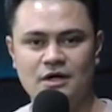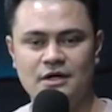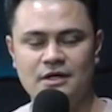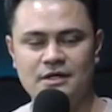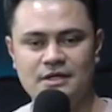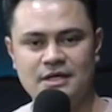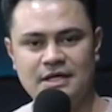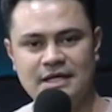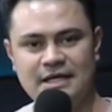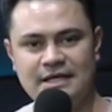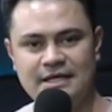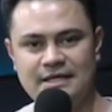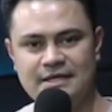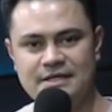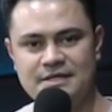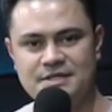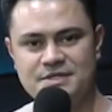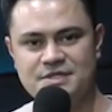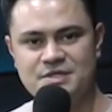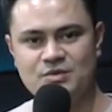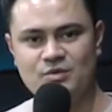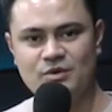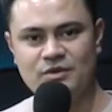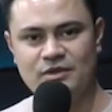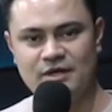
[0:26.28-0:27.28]
God
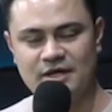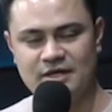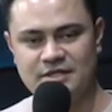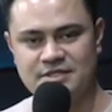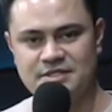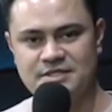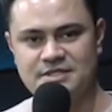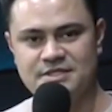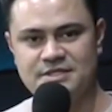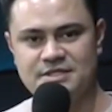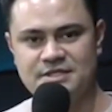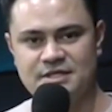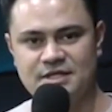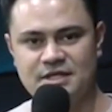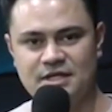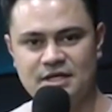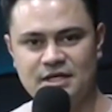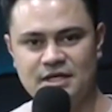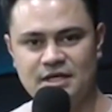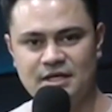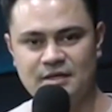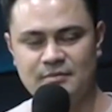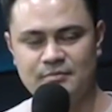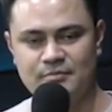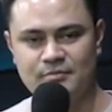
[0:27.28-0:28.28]
is with us.
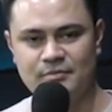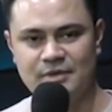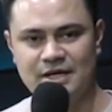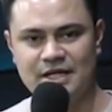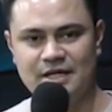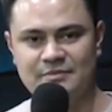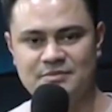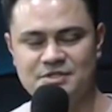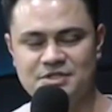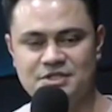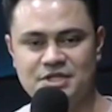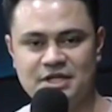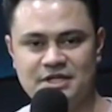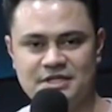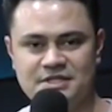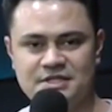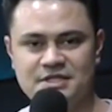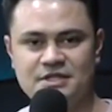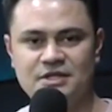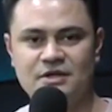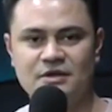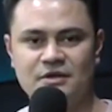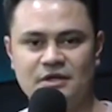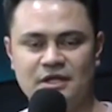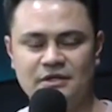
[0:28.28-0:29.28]
My name is
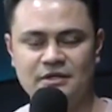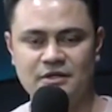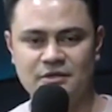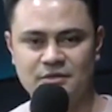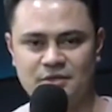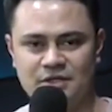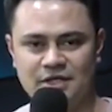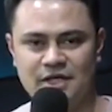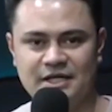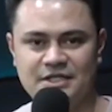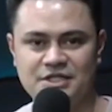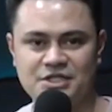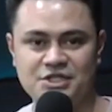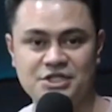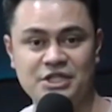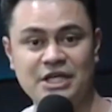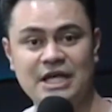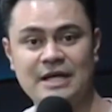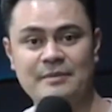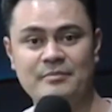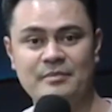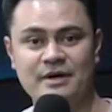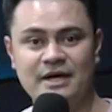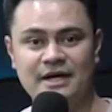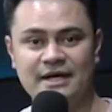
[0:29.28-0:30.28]
Justin. I would like to
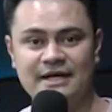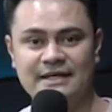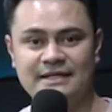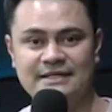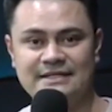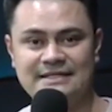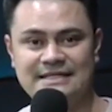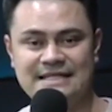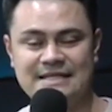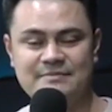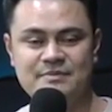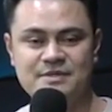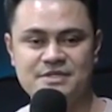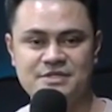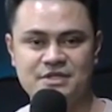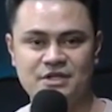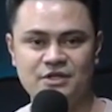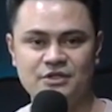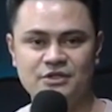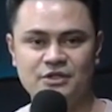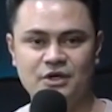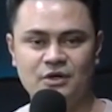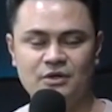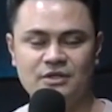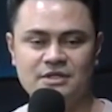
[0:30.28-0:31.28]
share my
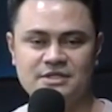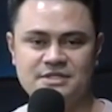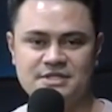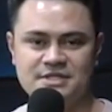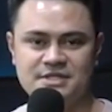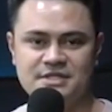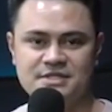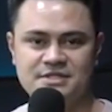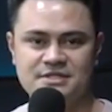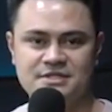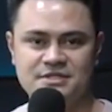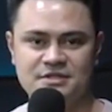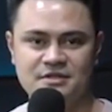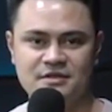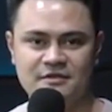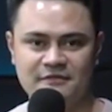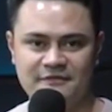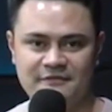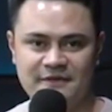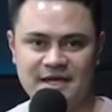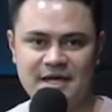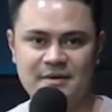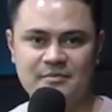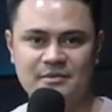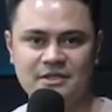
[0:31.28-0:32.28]
deepest condolences to
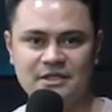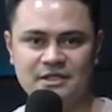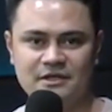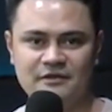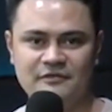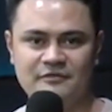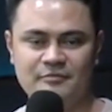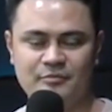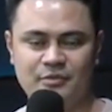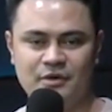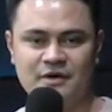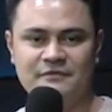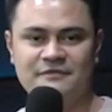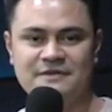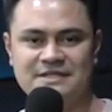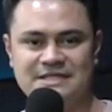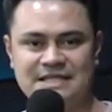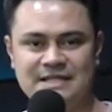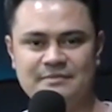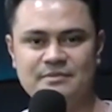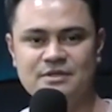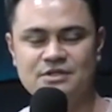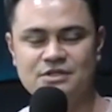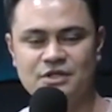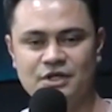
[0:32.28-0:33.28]
the family of
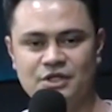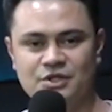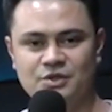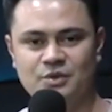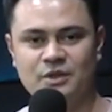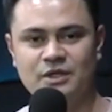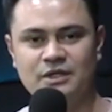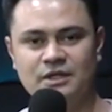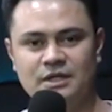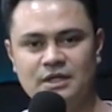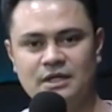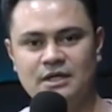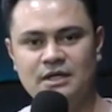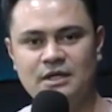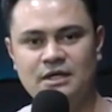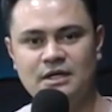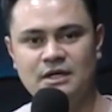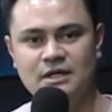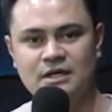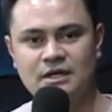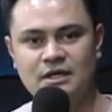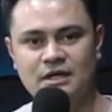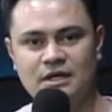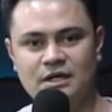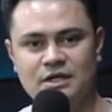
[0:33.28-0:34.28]
Prophet T.B. Joshua,
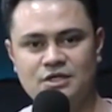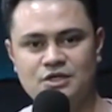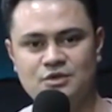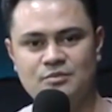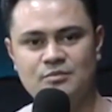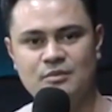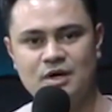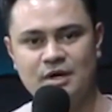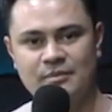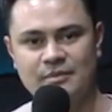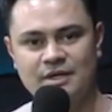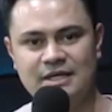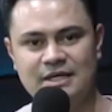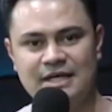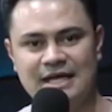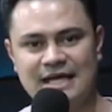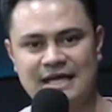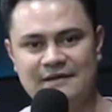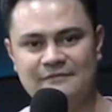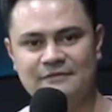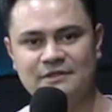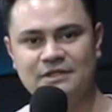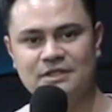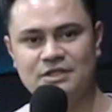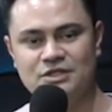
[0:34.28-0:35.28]
to Mummy
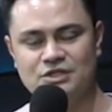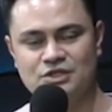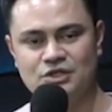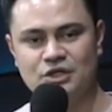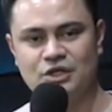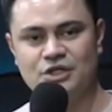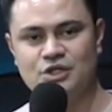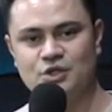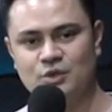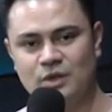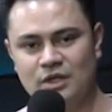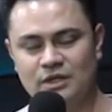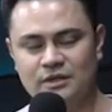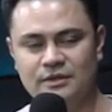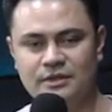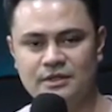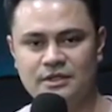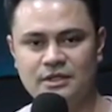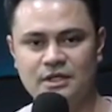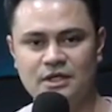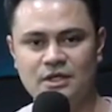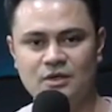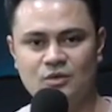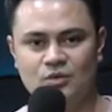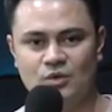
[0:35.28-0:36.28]
Evelyn Joshua,
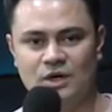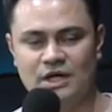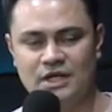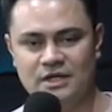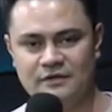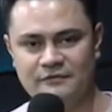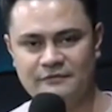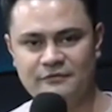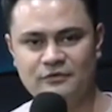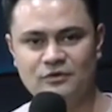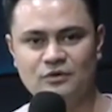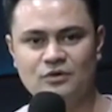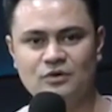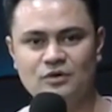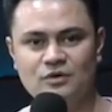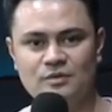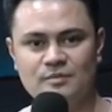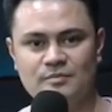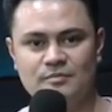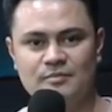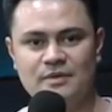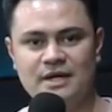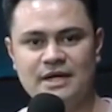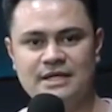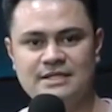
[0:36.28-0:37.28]
a
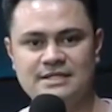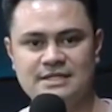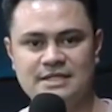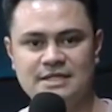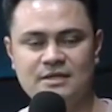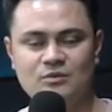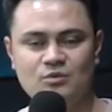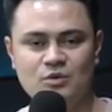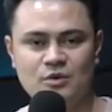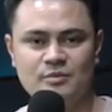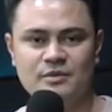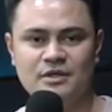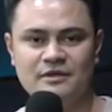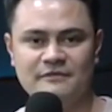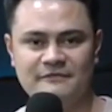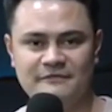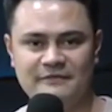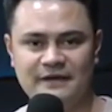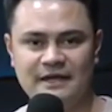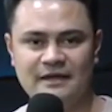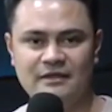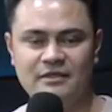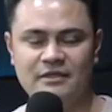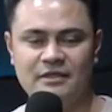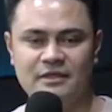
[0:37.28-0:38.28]
wonderful, mighty woman
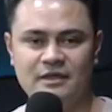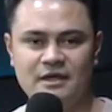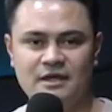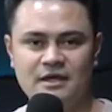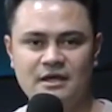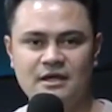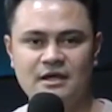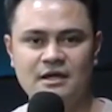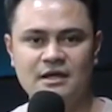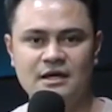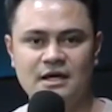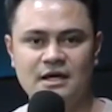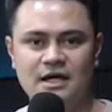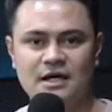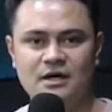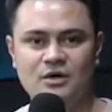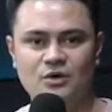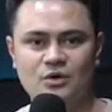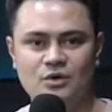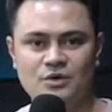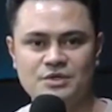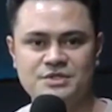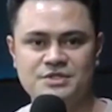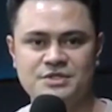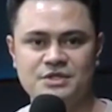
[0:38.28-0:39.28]
of faith,
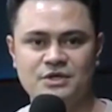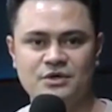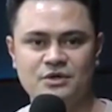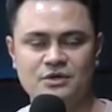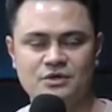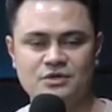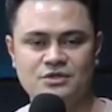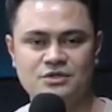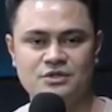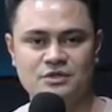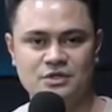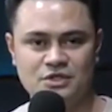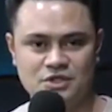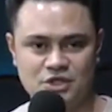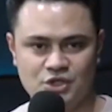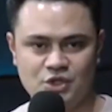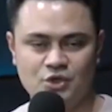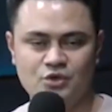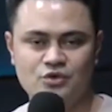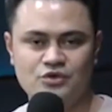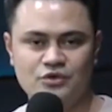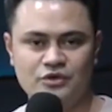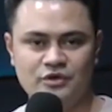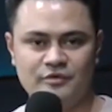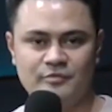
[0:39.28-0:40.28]
also to the
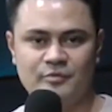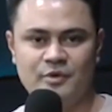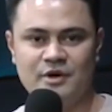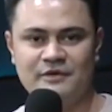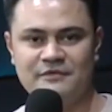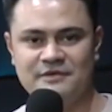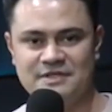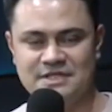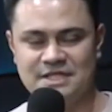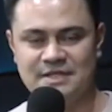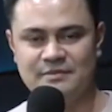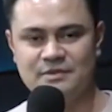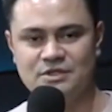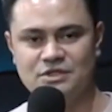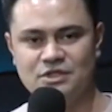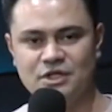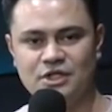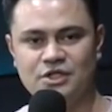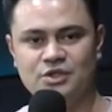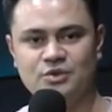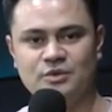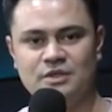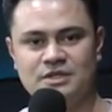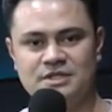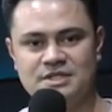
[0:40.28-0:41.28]
children of Prophet T.B.
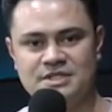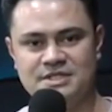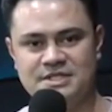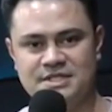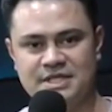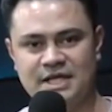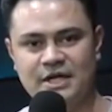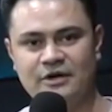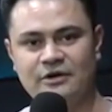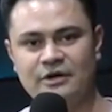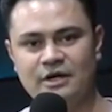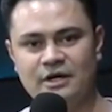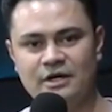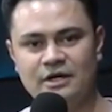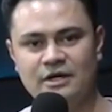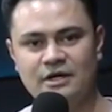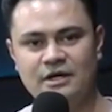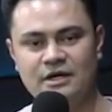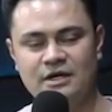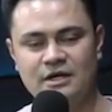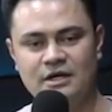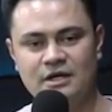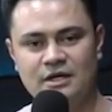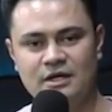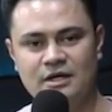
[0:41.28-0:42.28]
Joshua, to Sarah,
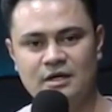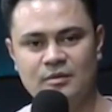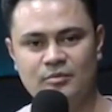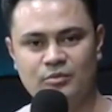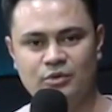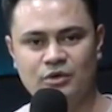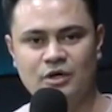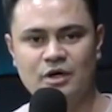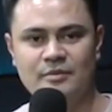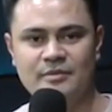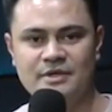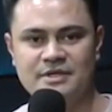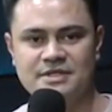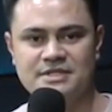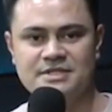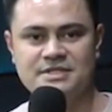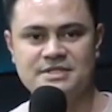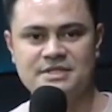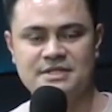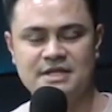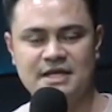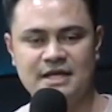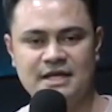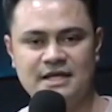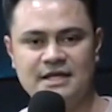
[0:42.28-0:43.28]

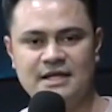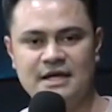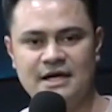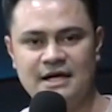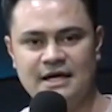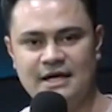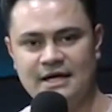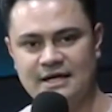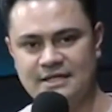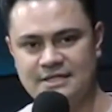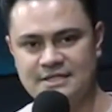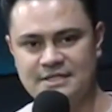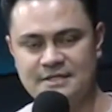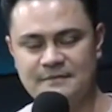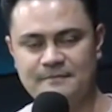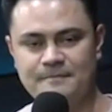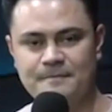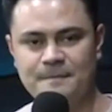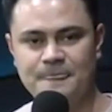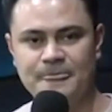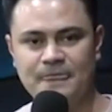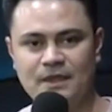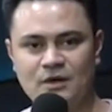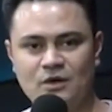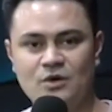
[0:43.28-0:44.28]
Promise, and Heart,
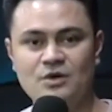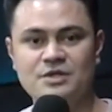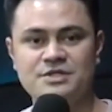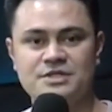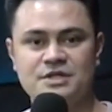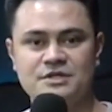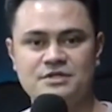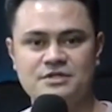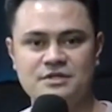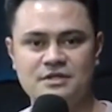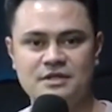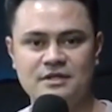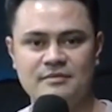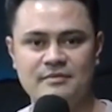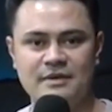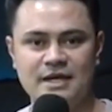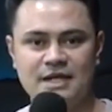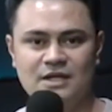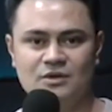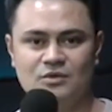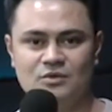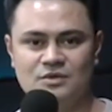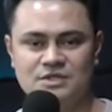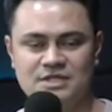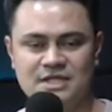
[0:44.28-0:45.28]
also to the
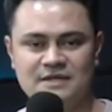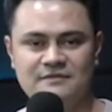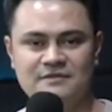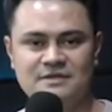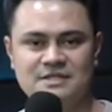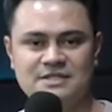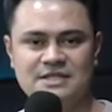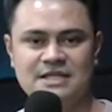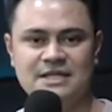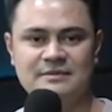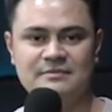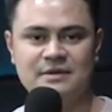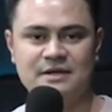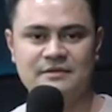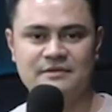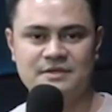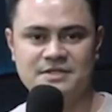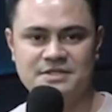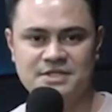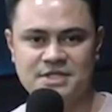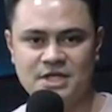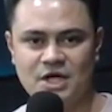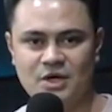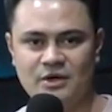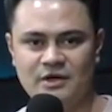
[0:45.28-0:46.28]
Emmanuel TV team
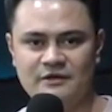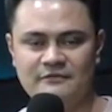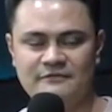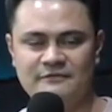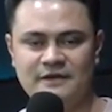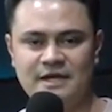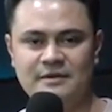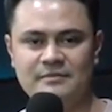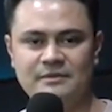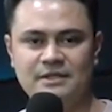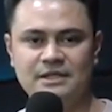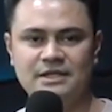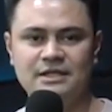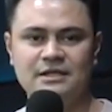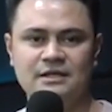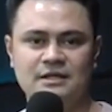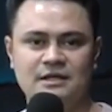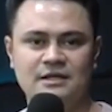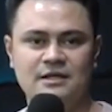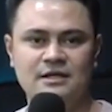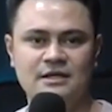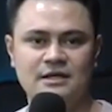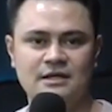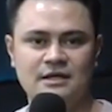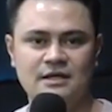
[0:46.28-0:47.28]
and the Skyline family.
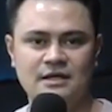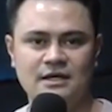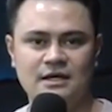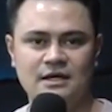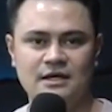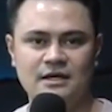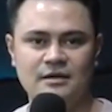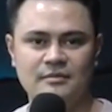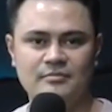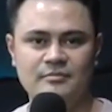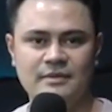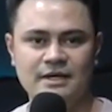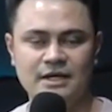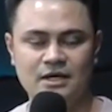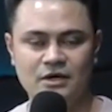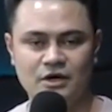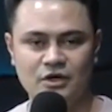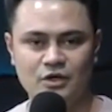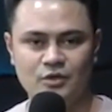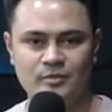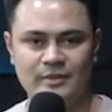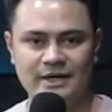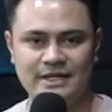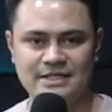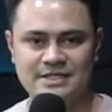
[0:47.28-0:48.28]
May
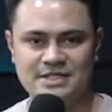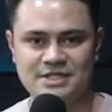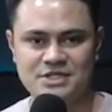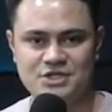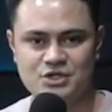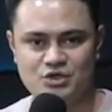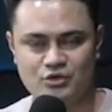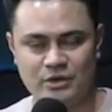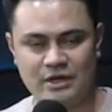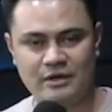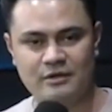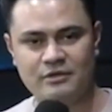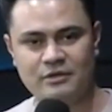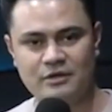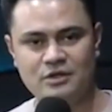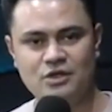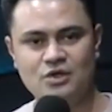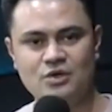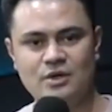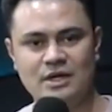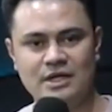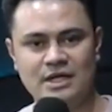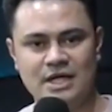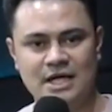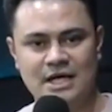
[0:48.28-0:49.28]
God Almighty
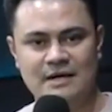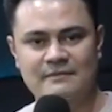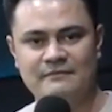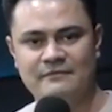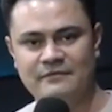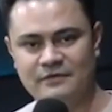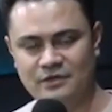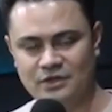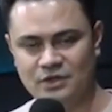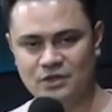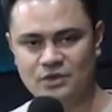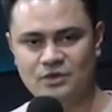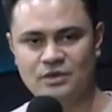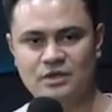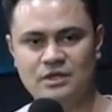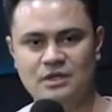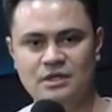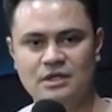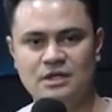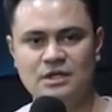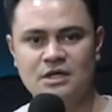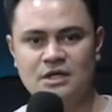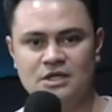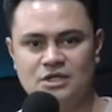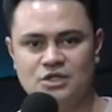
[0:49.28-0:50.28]
strengthen you and comfort you
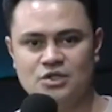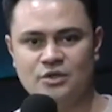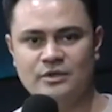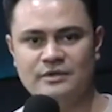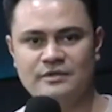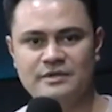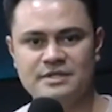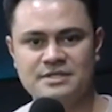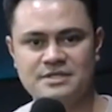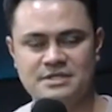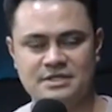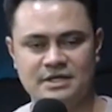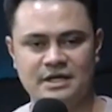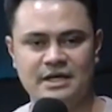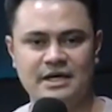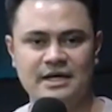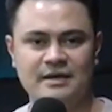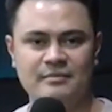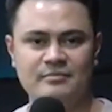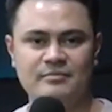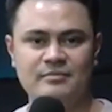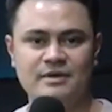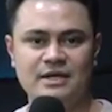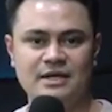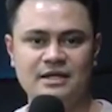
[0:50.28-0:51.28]
during this
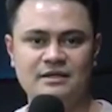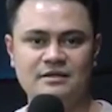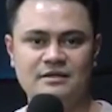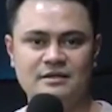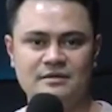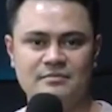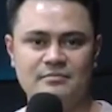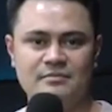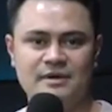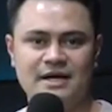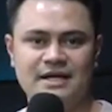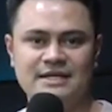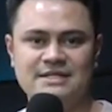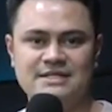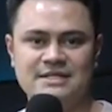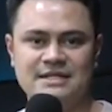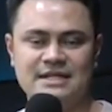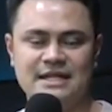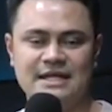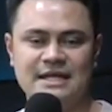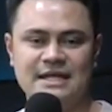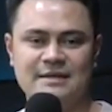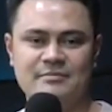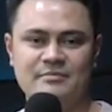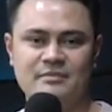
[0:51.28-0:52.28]
time in the
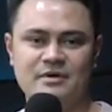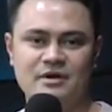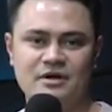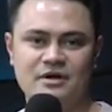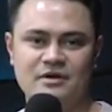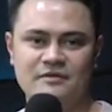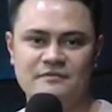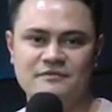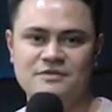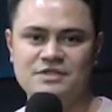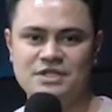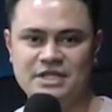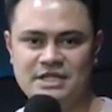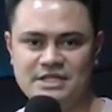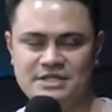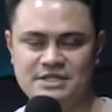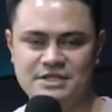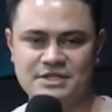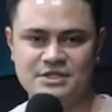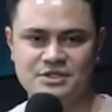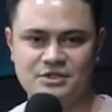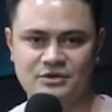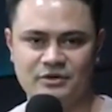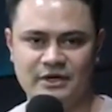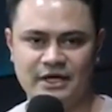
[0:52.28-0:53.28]
mighty name of
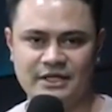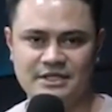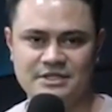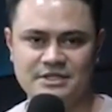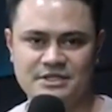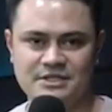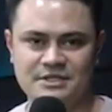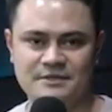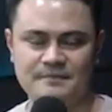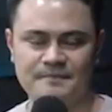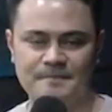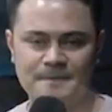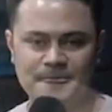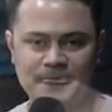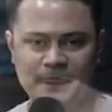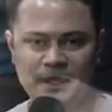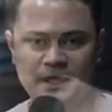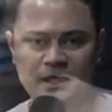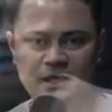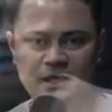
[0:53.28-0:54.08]
Jesus Christ.